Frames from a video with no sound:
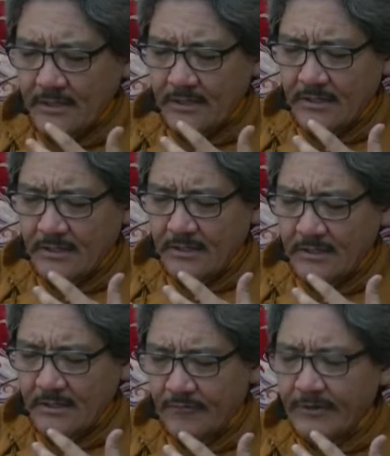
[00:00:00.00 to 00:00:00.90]

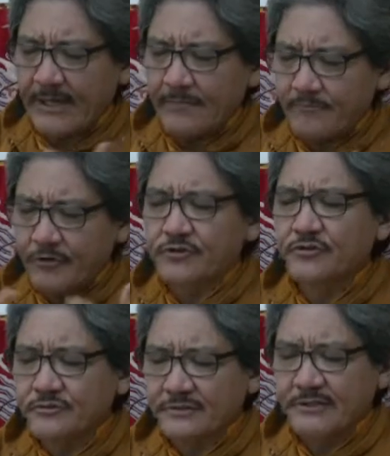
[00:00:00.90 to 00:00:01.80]
uh, we have
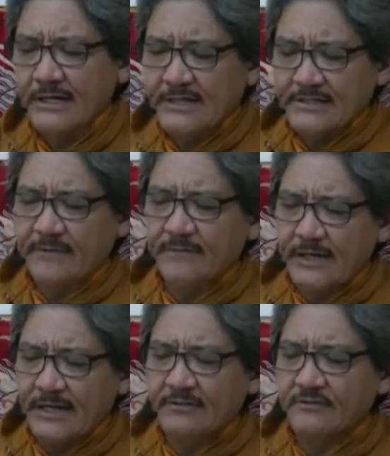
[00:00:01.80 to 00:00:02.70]
produced some
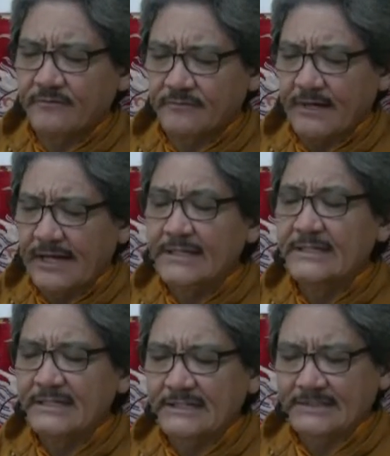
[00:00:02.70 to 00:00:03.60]
kind of, at
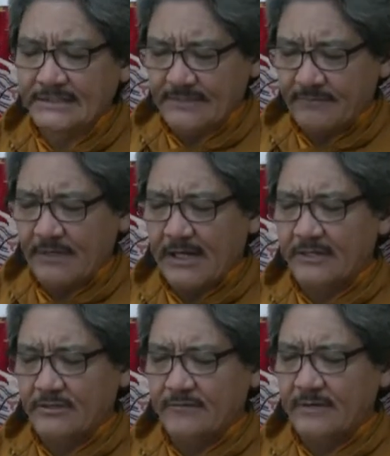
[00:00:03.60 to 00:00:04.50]
least some
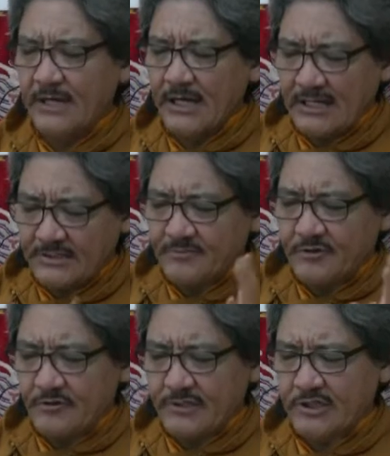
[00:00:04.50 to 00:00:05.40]
kind of
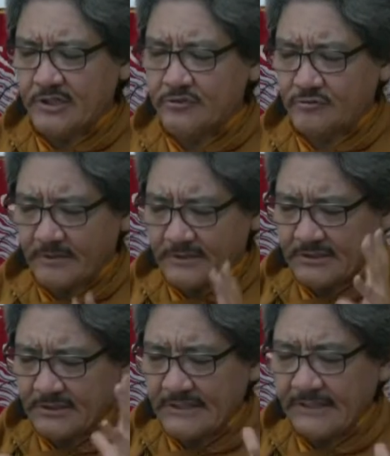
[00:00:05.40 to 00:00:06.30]
aspiration towards
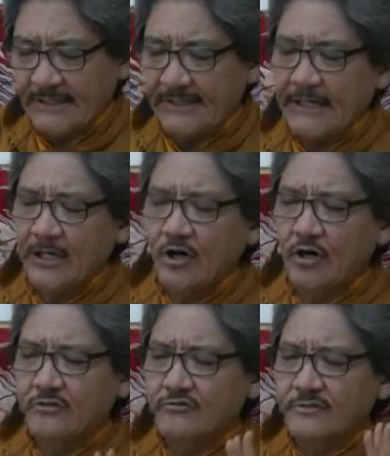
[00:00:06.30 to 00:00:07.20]
the
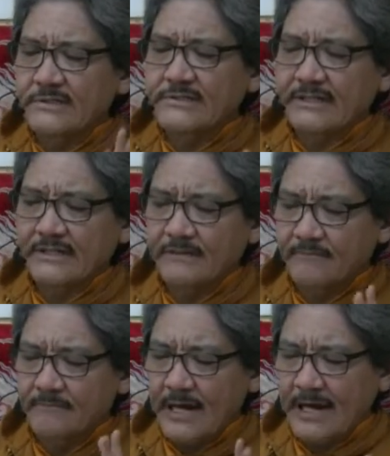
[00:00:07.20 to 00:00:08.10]
altruistic
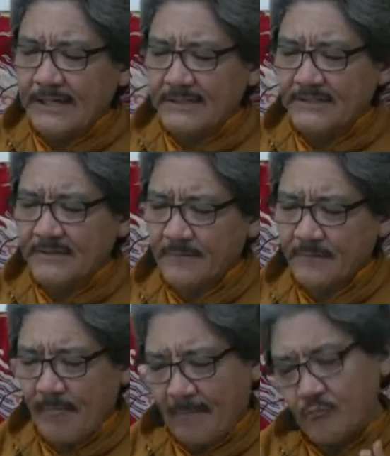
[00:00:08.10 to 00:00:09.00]
mind,
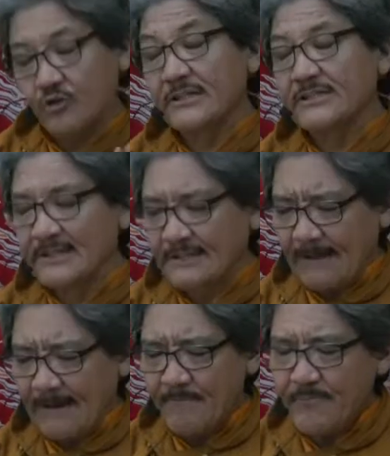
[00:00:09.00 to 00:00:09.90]

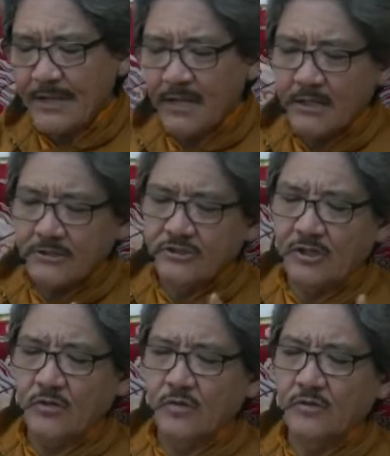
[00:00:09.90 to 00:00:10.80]
bodhicitta.
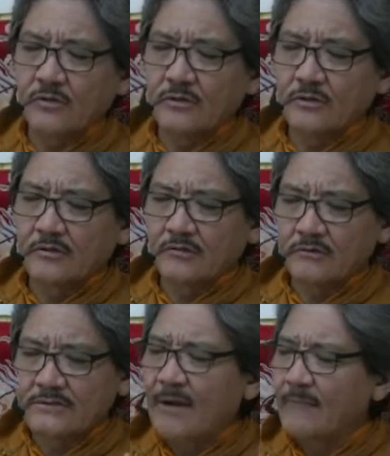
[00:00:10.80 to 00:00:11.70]
So
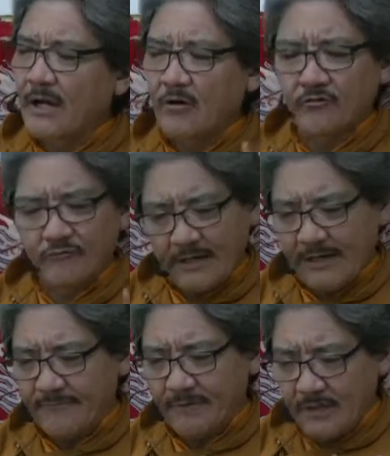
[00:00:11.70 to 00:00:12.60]
somehow we
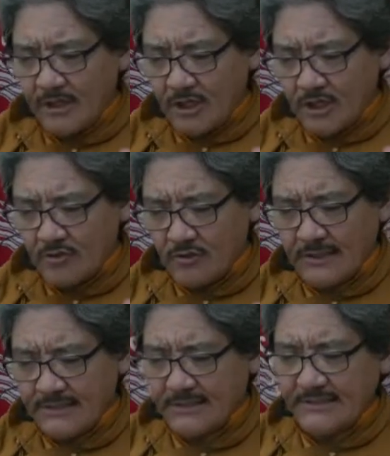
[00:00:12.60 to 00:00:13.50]
have
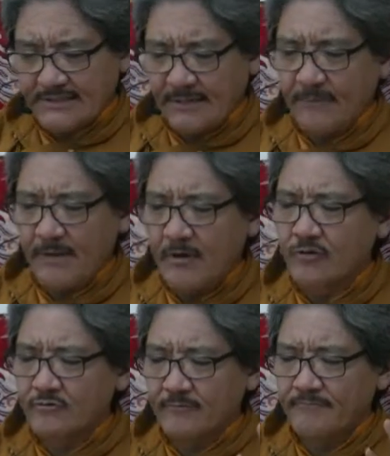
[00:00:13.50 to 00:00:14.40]
collected some
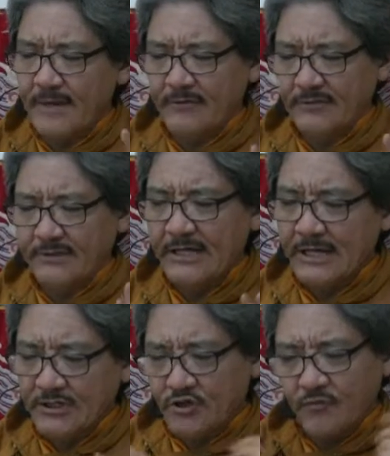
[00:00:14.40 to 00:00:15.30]
amount of merit,
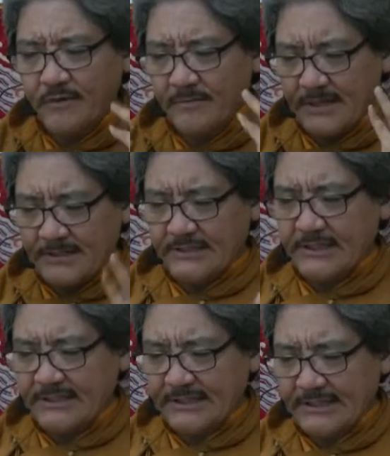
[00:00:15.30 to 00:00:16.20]
so we must
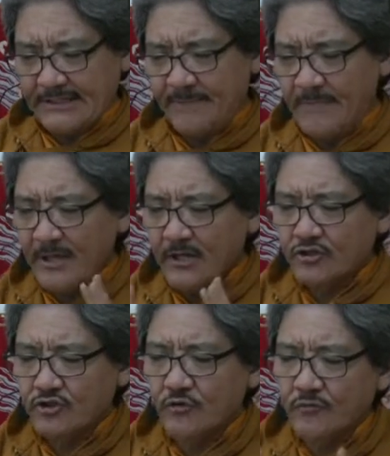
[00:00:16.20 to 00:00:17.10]
dedicate them.
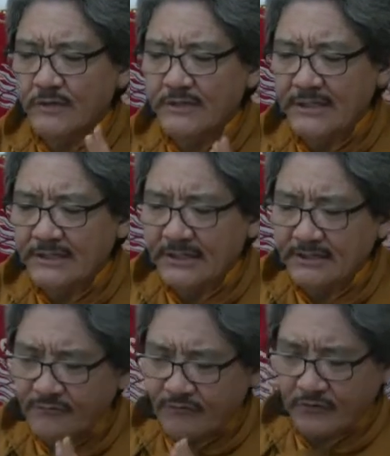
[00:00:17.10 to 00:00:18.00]
So we dedicate
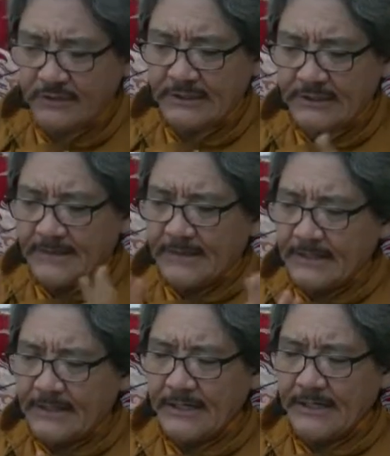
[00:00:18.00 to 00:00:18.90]
for the
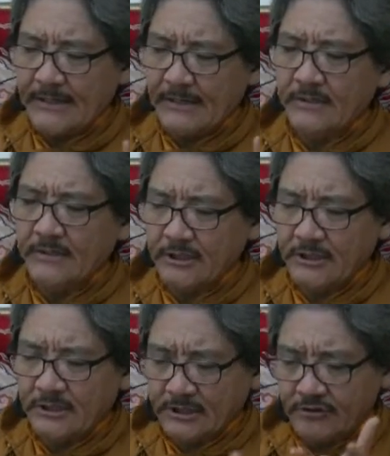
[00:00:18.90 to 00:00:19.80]
uh,
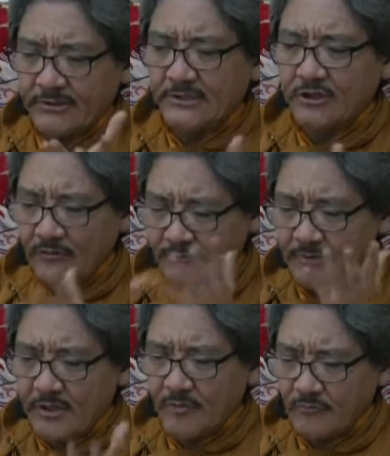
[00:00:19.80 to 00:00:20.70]
increasing of
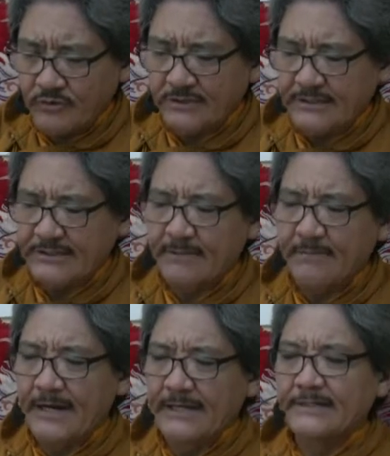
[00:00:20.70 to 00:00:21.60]
bodhicitta
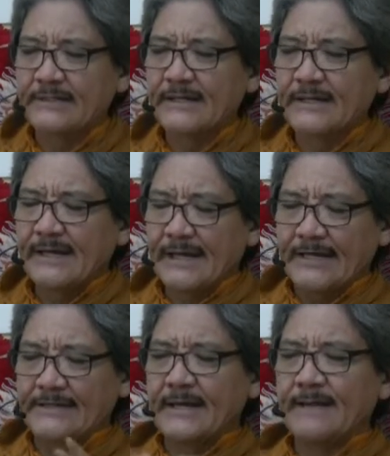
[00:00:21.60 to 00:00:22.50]
mind,
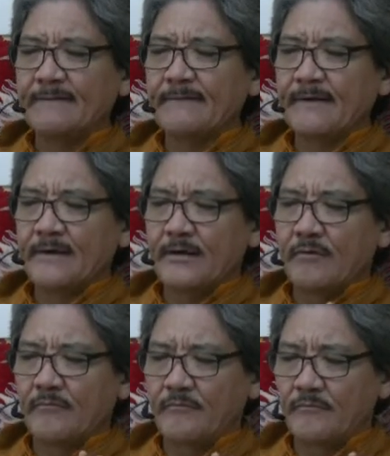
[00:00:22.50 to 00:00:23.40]
and then
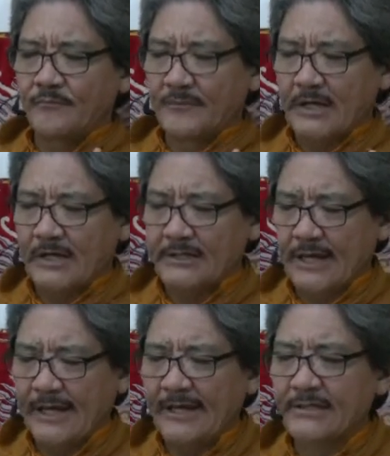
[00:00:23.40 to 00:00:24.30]
at
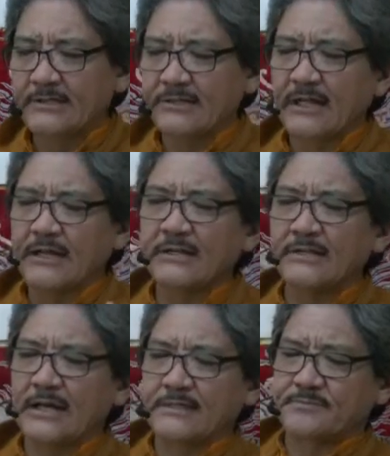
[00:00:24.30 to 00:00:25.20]
the end, the
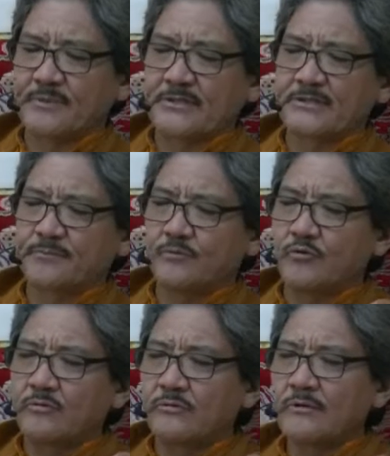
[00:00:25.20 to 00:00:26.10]

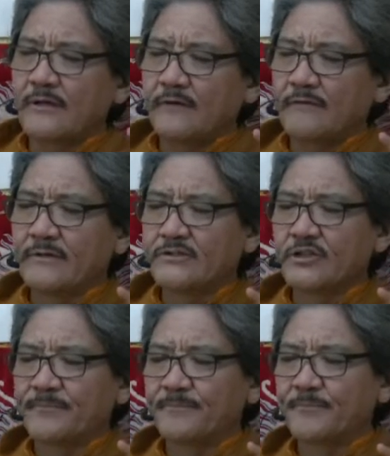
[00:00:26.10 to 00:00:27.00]
inexpressible
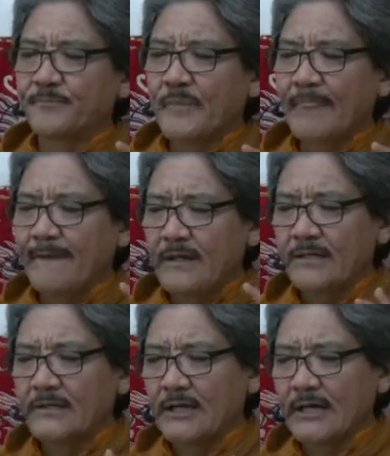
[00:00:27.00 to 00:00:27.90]
wisdom,
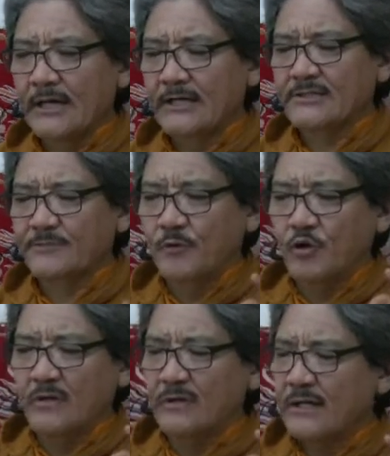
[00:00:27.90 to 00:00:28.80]

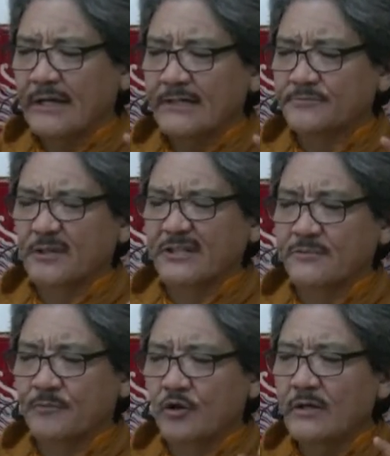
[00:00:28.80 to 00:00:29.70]
inexpressible, uh, uh,